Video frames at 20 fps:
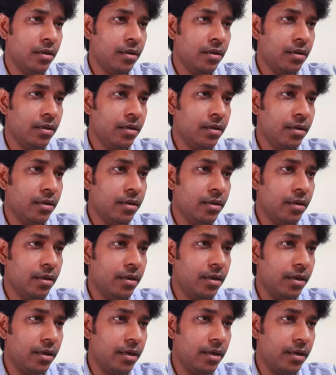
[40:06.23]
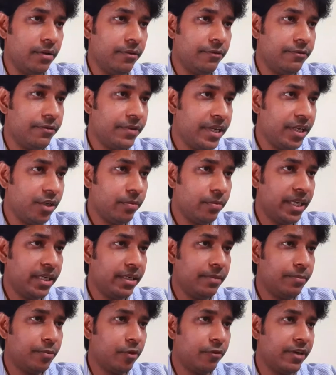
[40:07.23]
Free domain, they provide a free
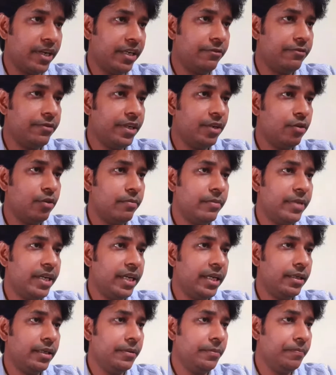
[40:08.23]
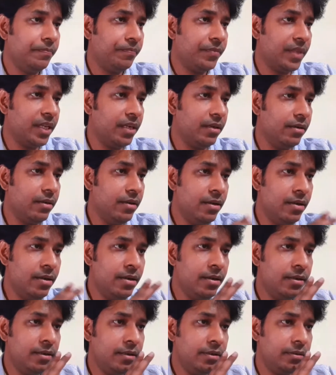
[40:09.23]
domain. They
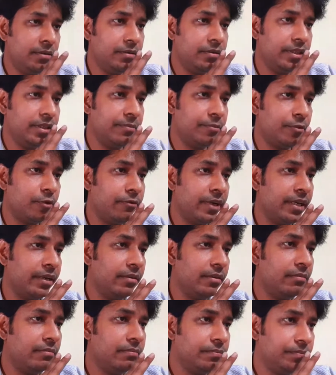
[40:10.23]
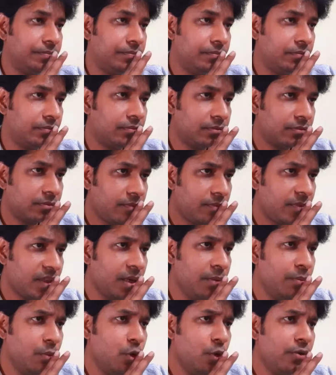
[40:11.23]
provide more
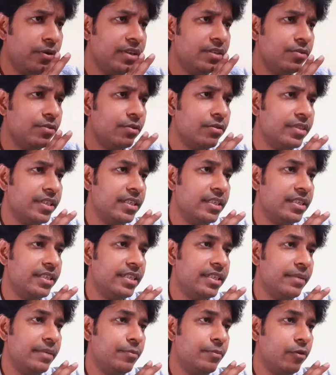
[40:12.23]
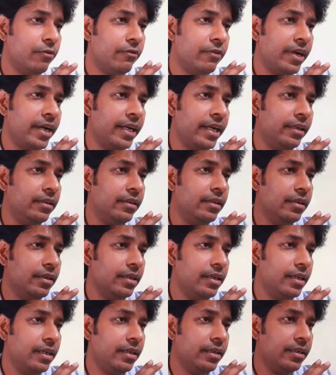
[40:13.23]
resources. They provide their
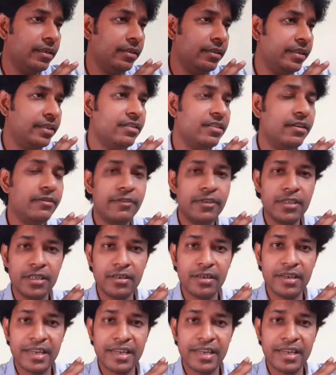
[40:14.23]
servers are light speed.